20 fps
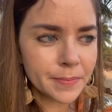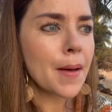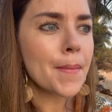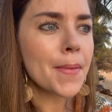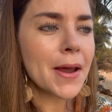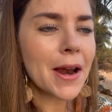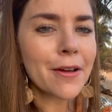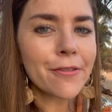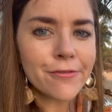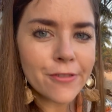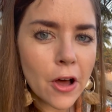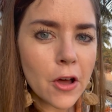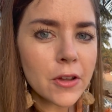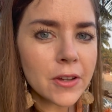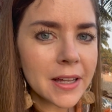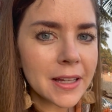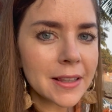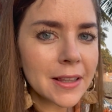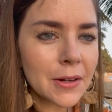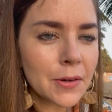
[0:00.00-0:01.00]
But I felt
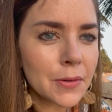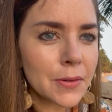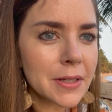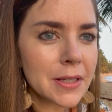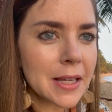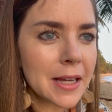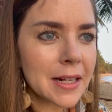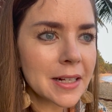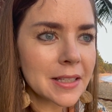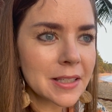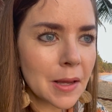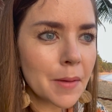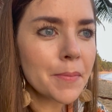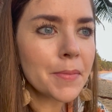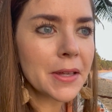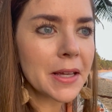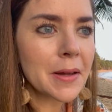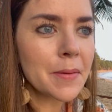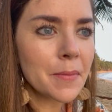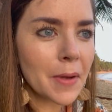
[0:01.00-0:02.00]
like there was, like,
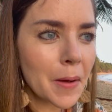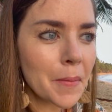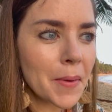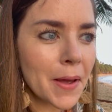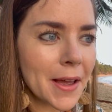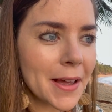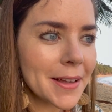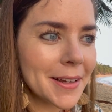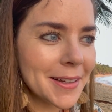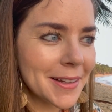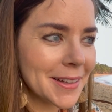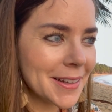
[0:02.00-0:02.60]
something in my bed.